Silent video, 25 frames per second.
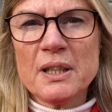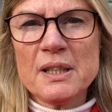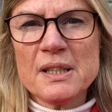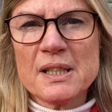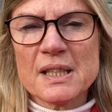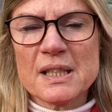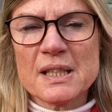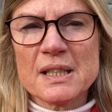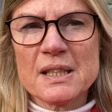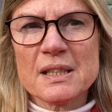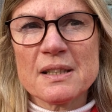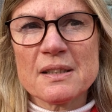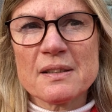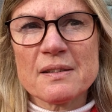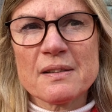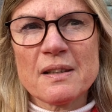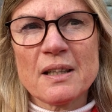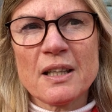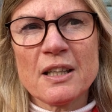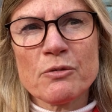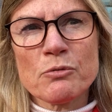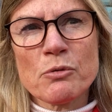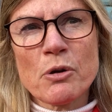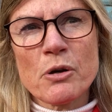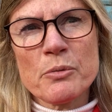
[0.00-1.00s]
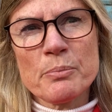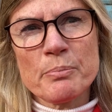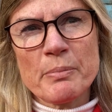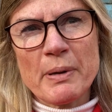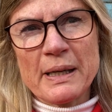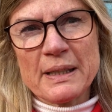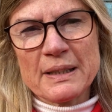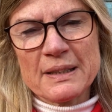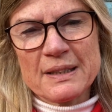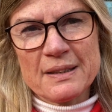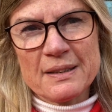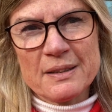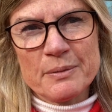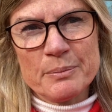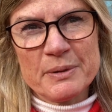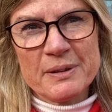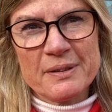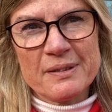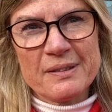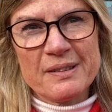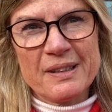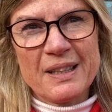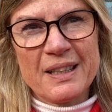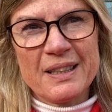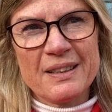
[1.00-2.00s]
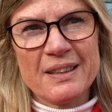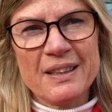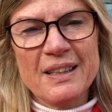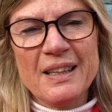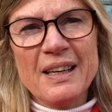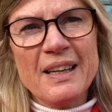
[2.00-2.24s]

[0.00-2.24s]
did is I wrote back to them and said,